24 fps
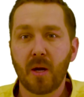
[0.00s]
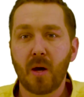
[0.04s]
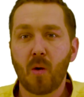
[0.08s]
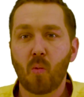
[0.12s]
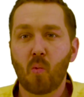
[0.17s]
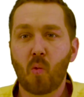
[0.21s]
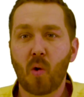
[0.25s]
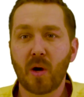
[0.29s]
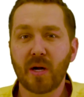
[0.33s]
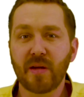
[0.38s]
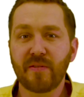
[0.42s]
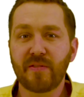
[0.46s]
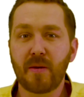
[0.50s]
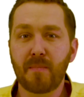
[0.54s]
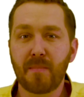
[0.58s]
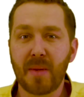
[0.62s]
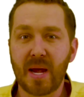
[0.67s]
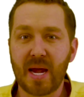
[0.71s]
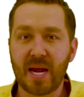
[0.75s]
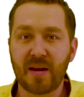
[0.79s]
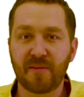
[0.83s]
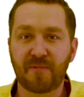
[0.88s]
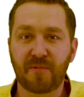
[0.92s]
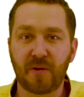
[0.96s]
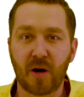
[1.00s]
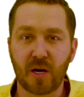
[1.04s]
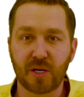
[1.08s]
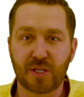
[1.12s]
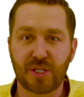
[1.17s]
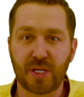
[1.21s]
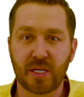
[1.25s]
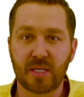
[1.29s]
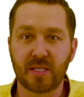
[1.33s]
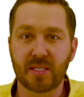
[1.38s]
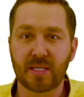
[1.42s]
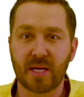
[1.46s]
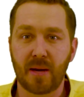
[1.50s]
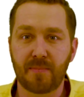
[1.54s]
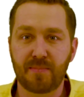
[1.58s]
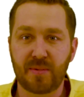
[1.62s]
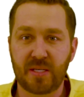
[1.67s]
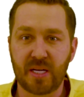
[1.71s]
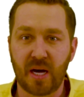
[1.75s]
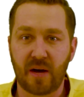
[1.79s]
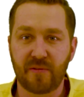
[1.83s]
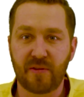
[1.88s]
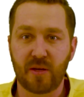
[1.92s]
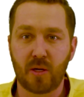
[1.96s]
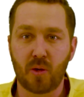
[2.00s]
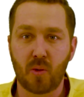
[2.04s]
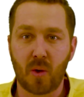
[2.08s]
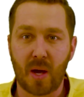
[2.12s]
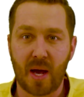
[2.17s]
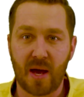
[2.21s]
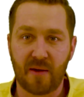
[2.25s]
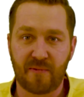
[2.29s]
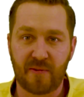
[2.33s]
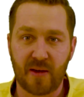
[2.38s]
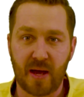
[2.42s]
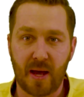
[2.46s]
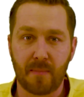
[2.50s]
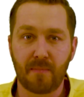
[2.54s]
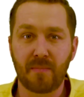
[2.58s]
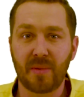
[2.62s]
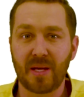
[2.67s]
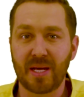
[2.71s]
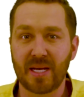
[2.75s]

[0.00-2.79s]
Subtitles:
One of the main functions of WFM